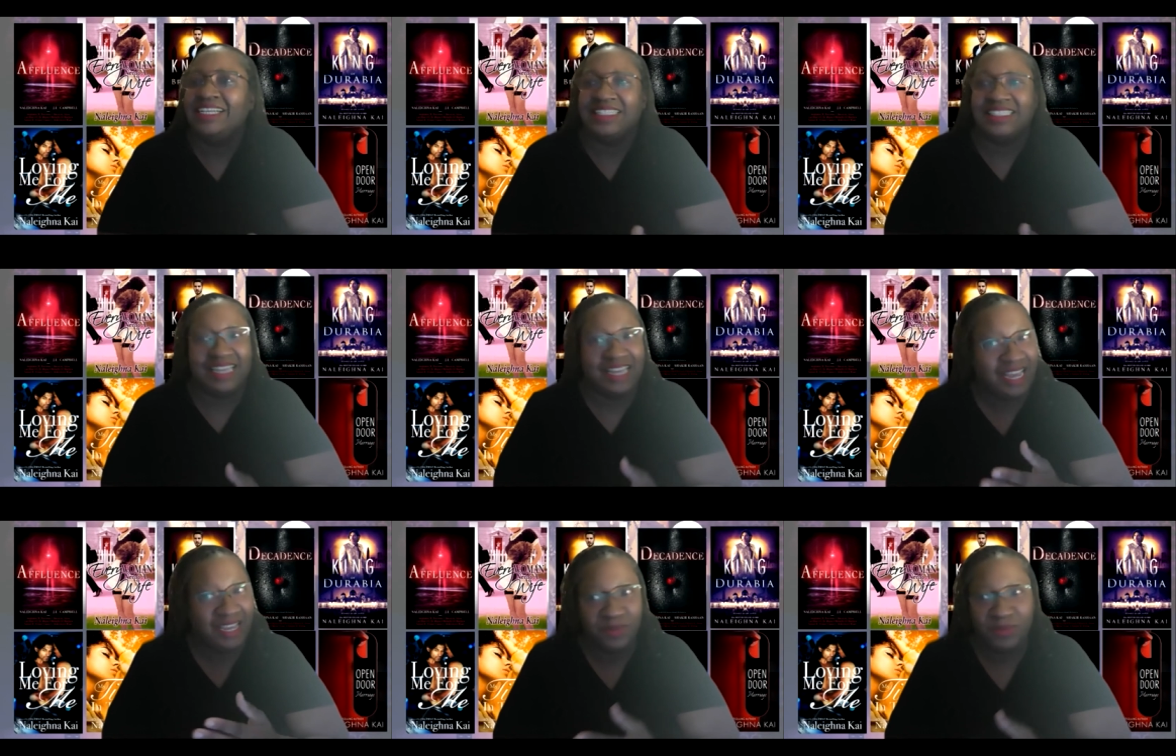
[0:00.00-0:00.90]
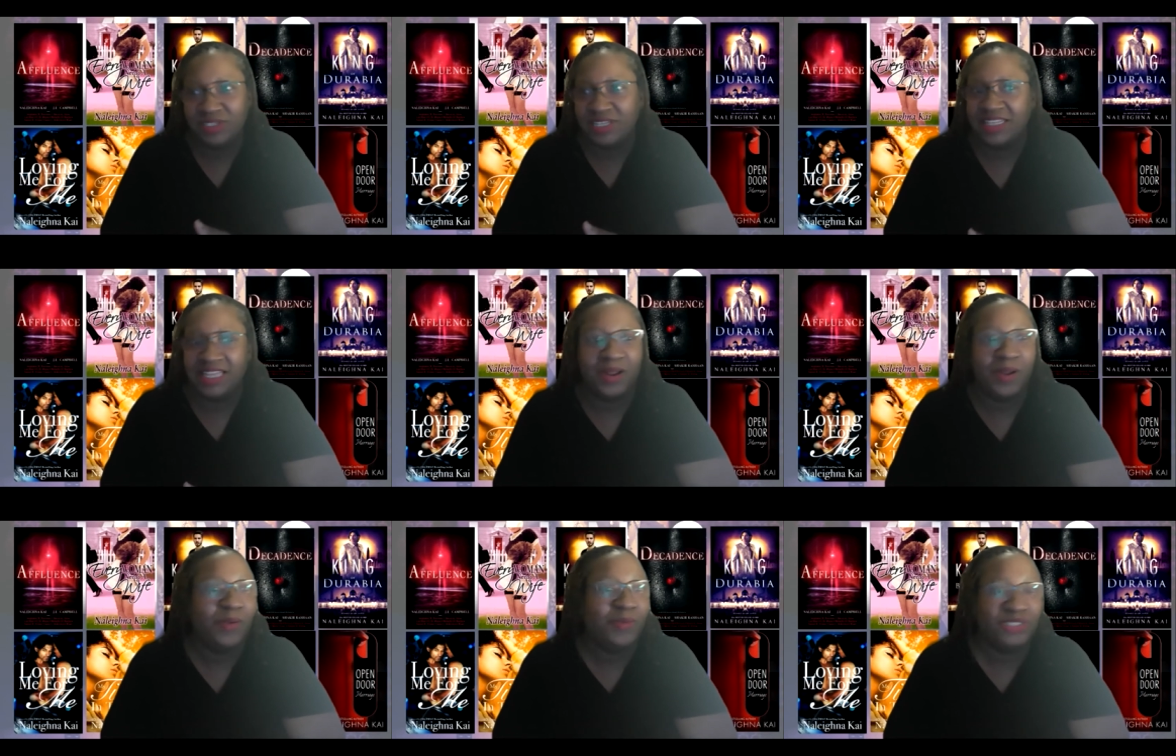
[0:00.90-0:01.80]
say, hey, you want to take that
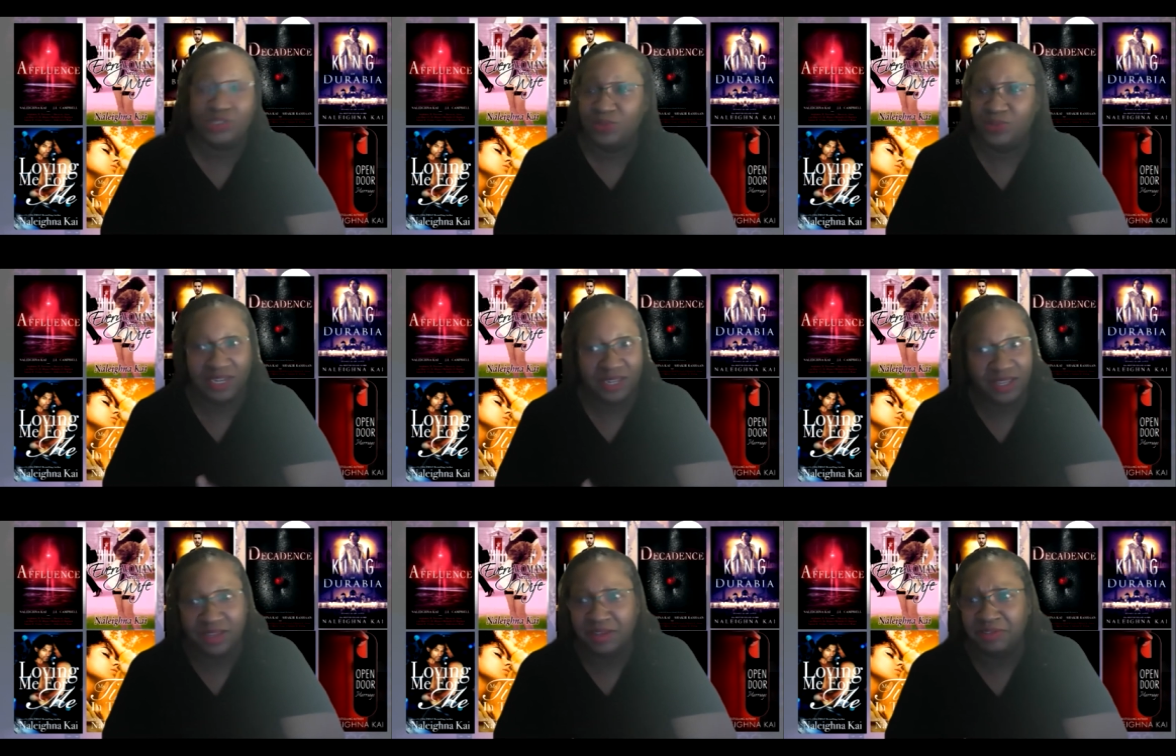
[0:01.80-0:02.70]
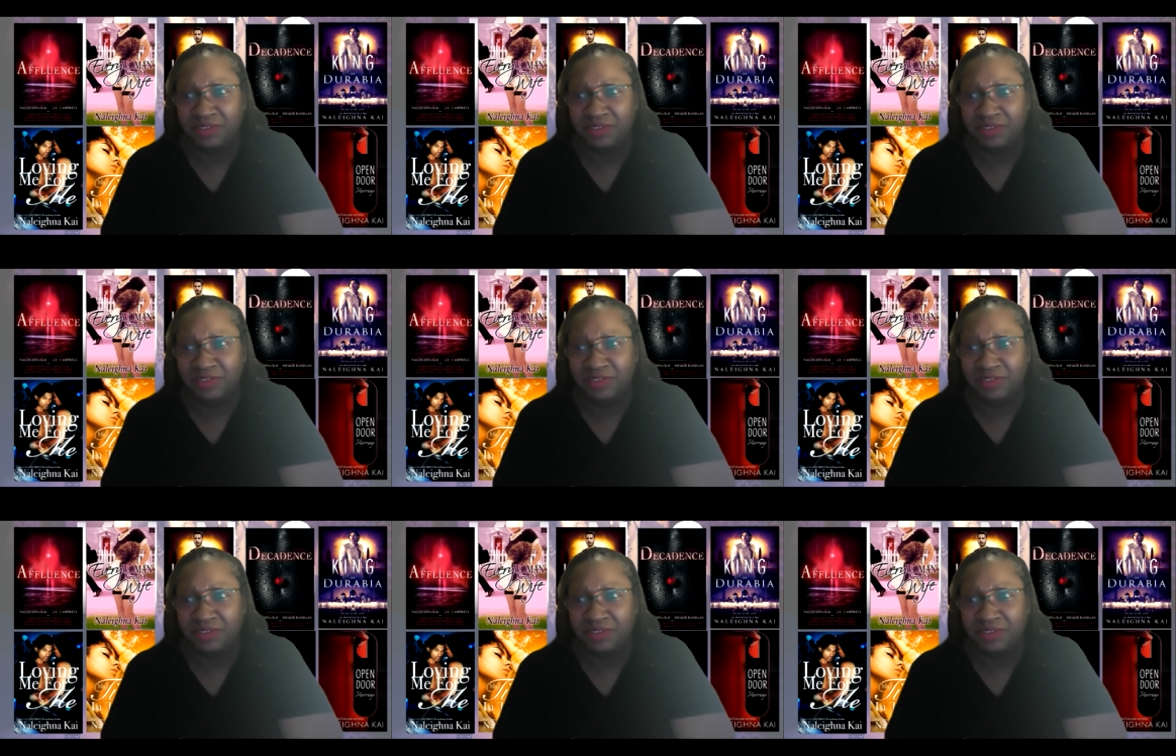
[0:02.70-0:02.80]
home with you and love.